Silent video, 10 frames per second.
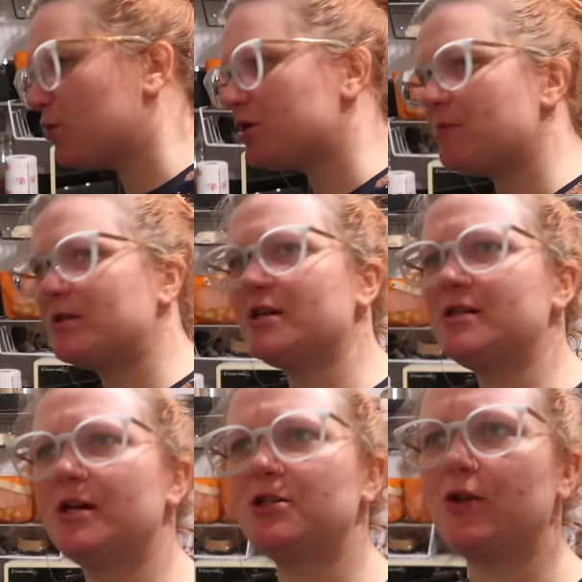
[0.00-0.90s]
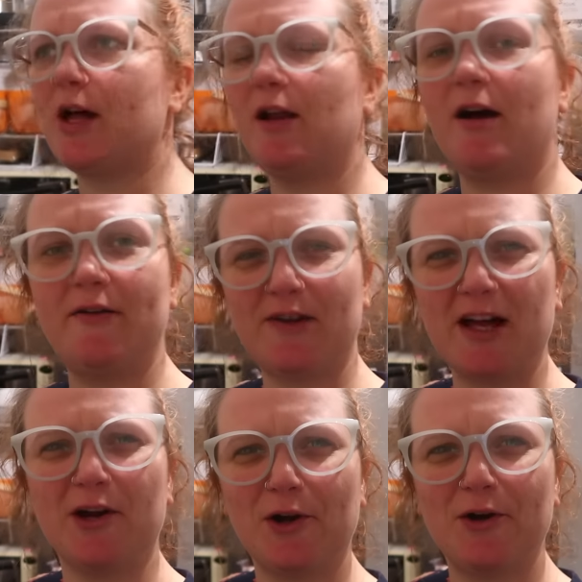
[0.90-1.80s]
What time did I say I'd do that live?
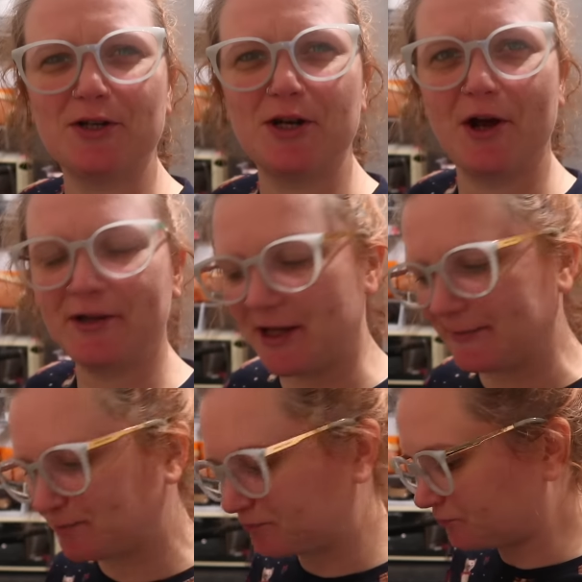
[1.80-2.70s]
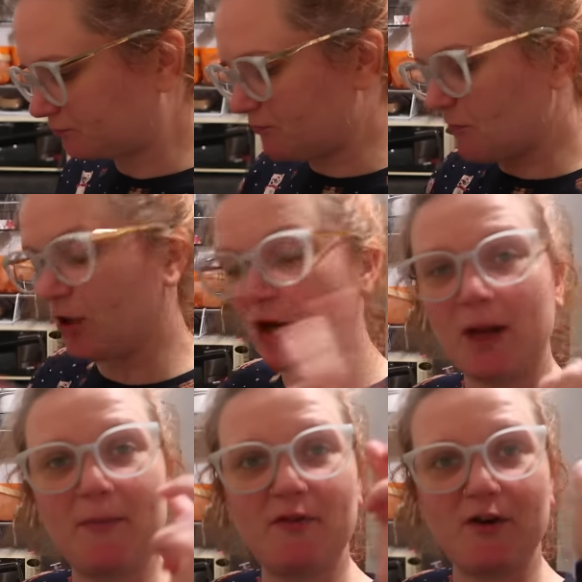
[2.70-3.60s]
8 o'clock, didn't I? Yeah. Don't
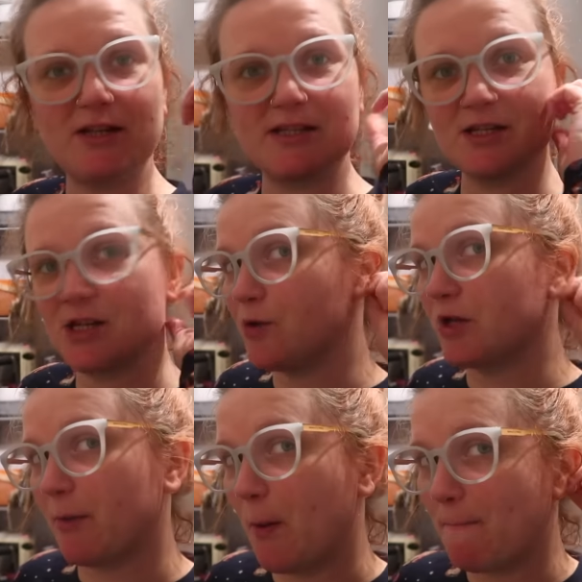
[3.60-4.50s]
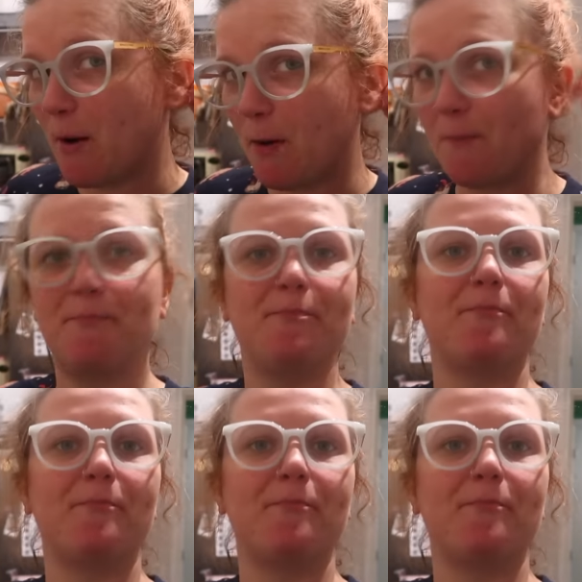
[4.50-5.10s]
get my phone listening to the audio, but